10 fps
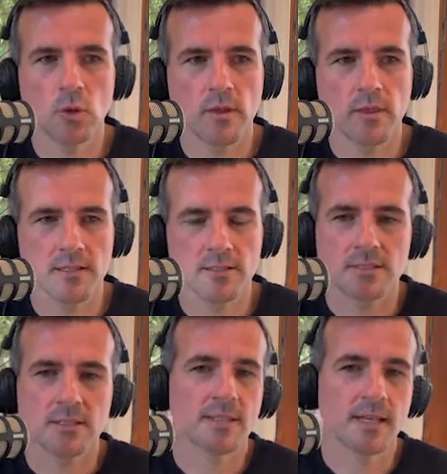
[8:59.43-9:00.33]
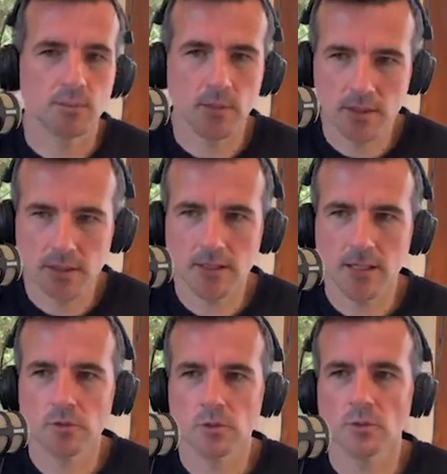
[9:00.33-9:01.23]
or whether that's a sustainability
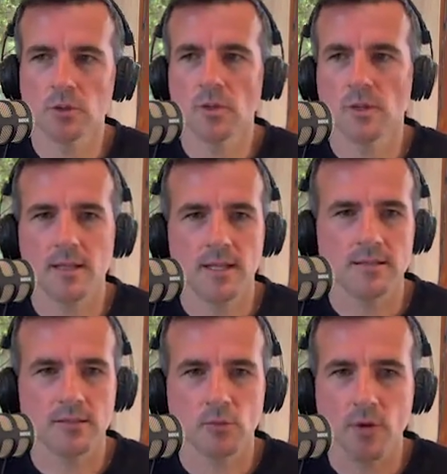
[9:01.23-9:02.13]
level or whether that's a